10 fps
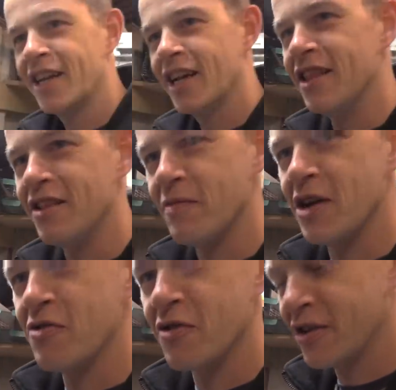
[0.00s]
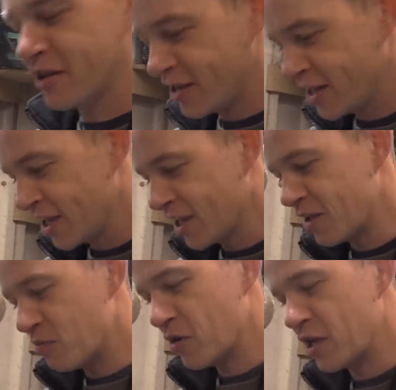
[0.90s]
in the milk, and
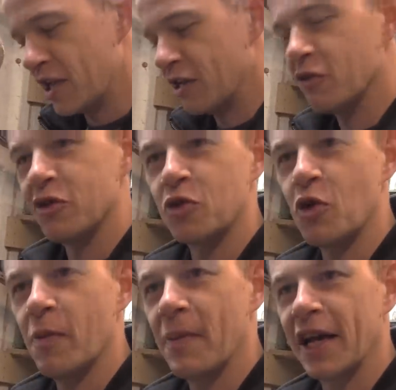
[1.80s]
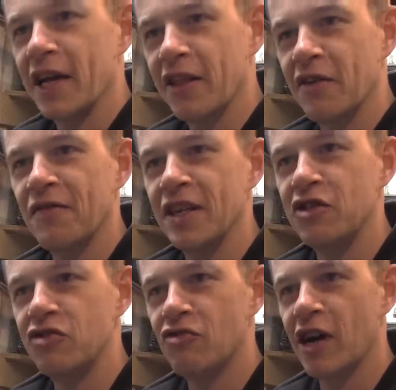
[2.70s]
then put it in on the squat maggot and they
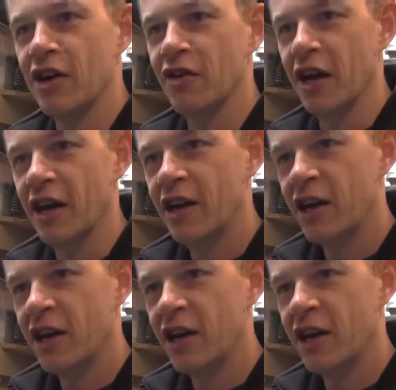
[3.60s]
feed straight on it.